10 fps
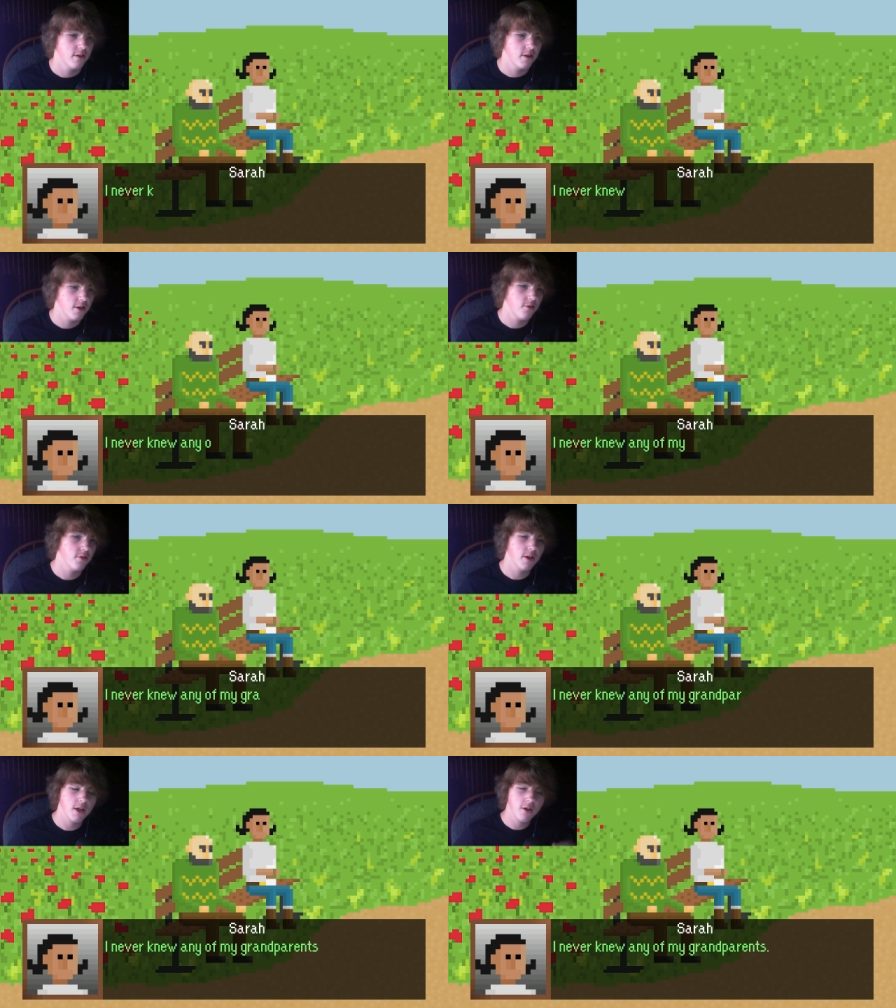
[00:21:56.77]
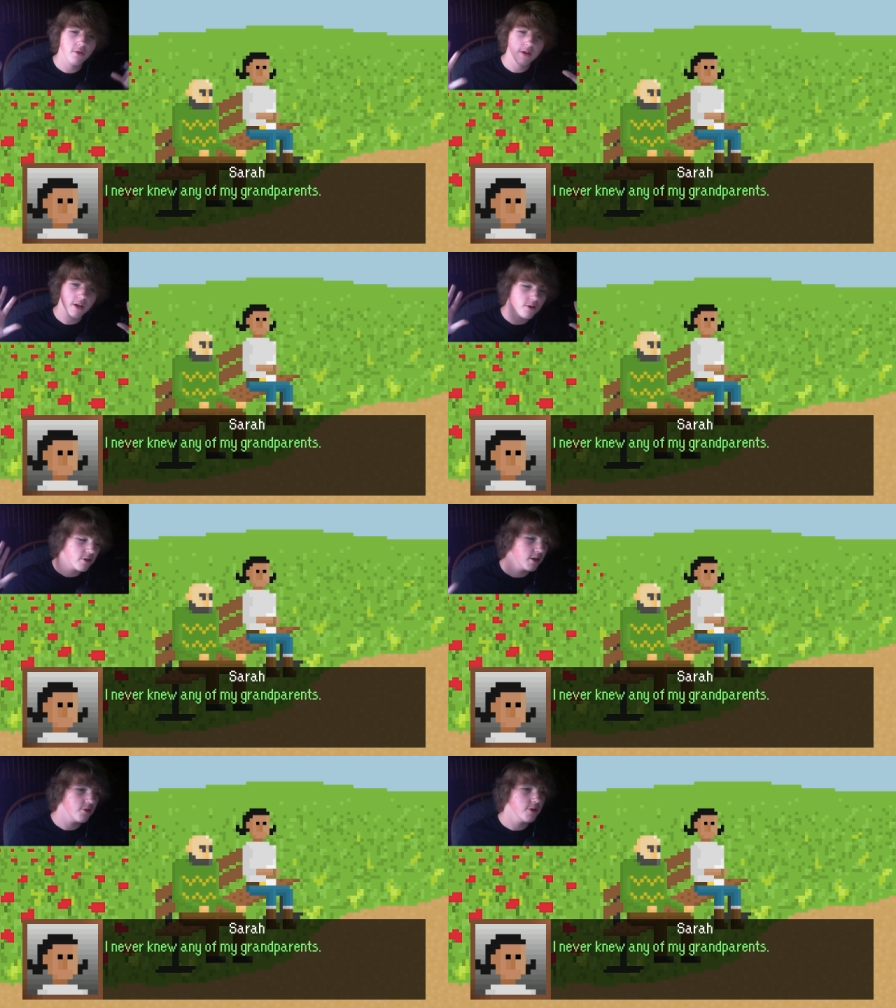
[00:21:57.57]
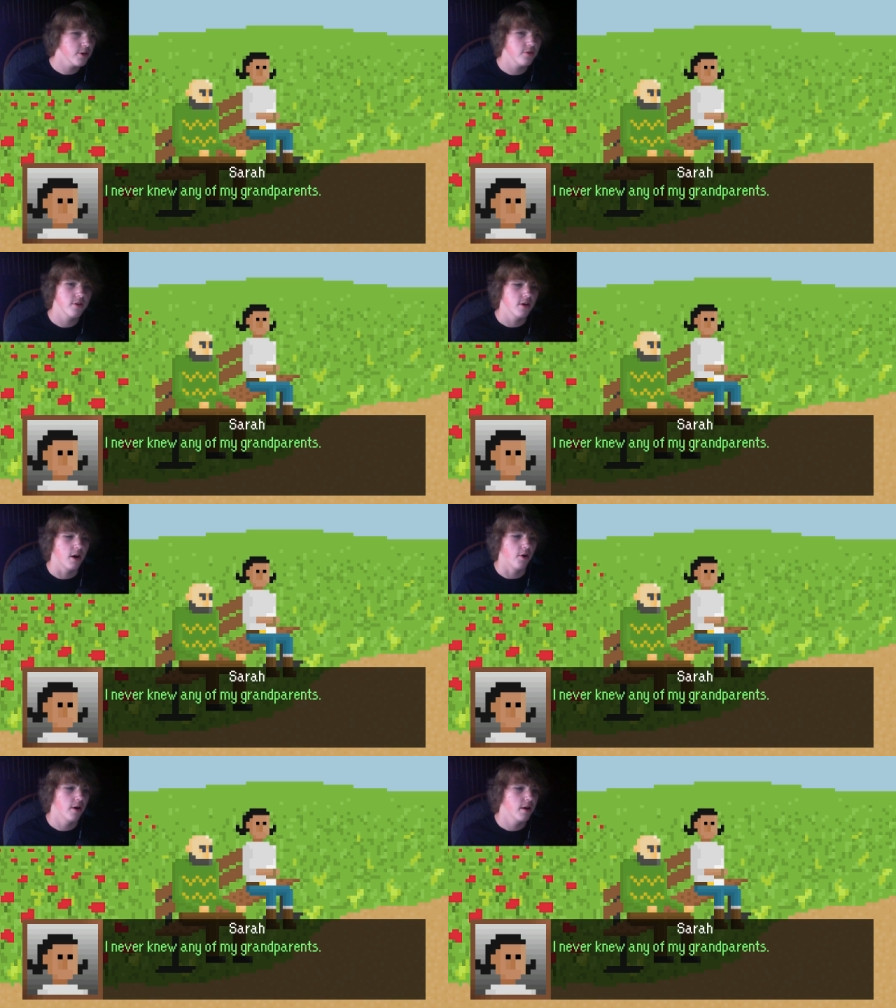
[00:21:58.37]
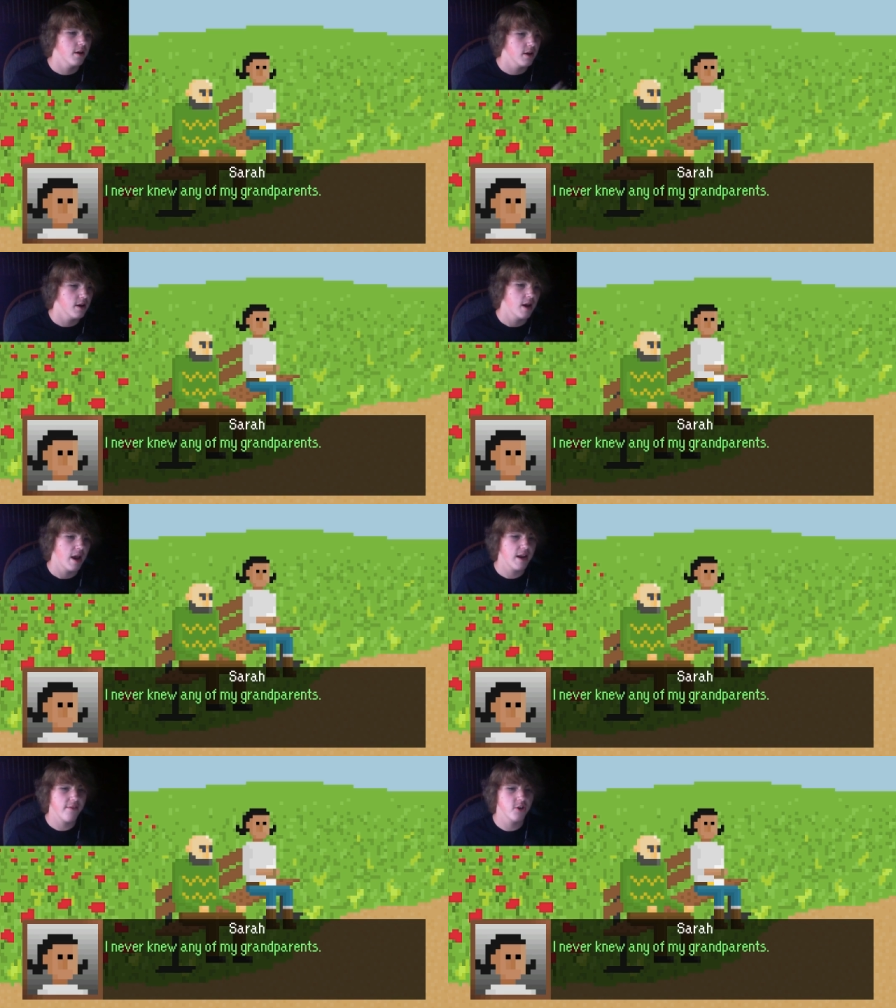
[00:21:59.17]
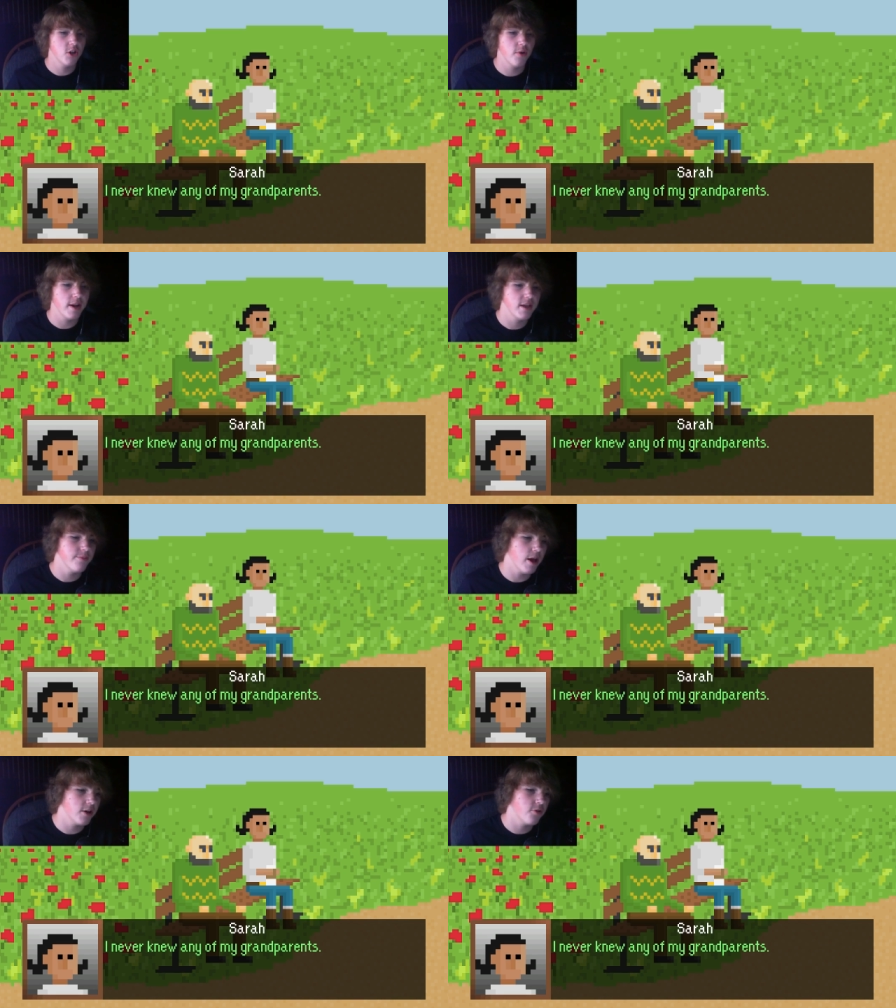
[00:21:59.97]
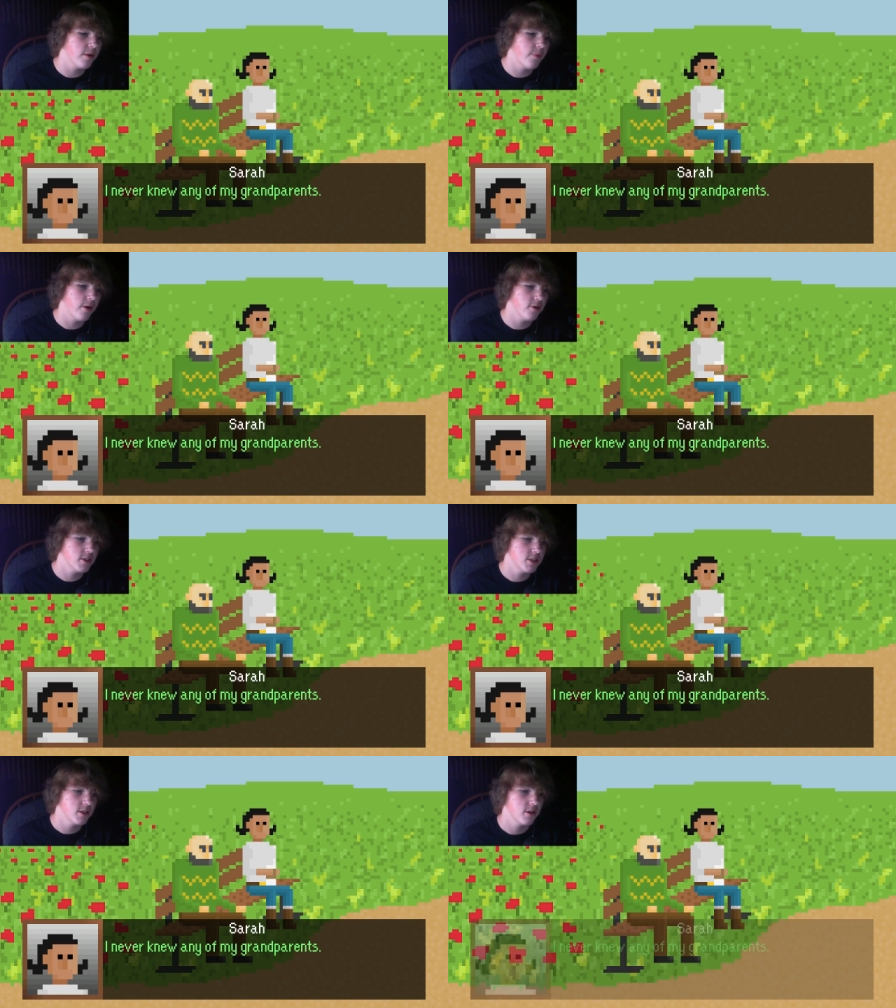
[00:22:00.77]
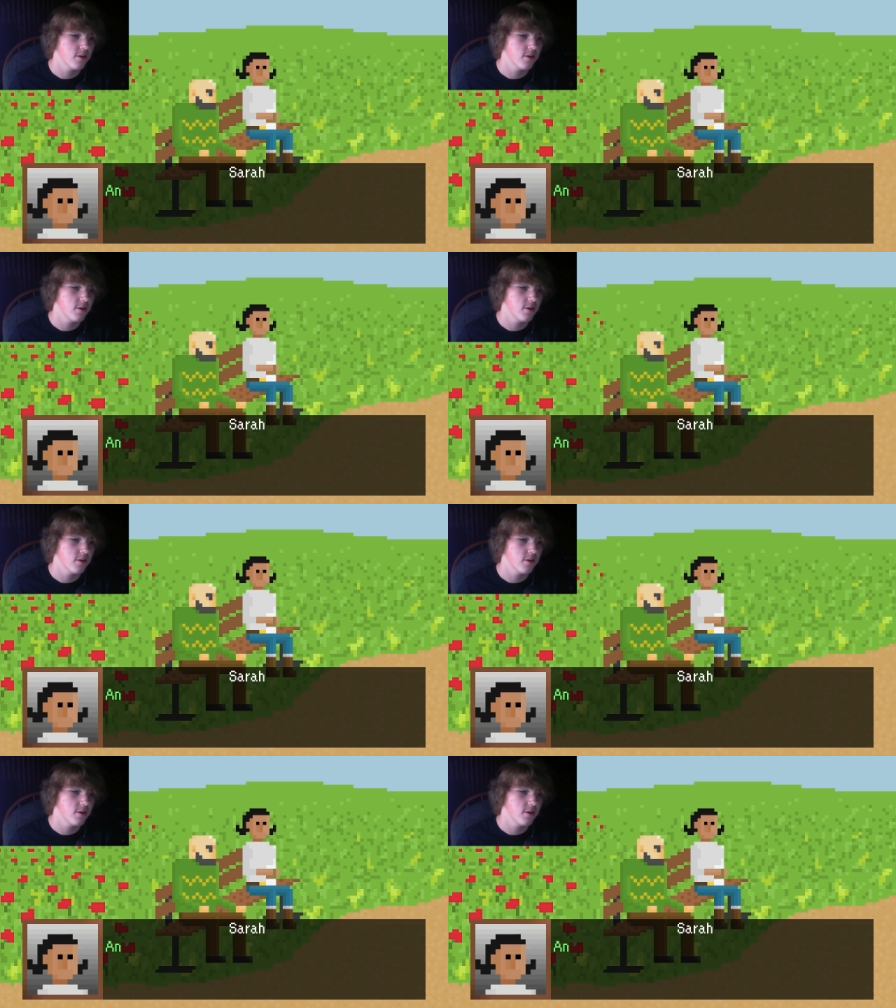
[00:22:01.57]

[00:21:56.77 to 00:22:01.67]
No, no, no, no. Oh. I never knew any of my grandparents.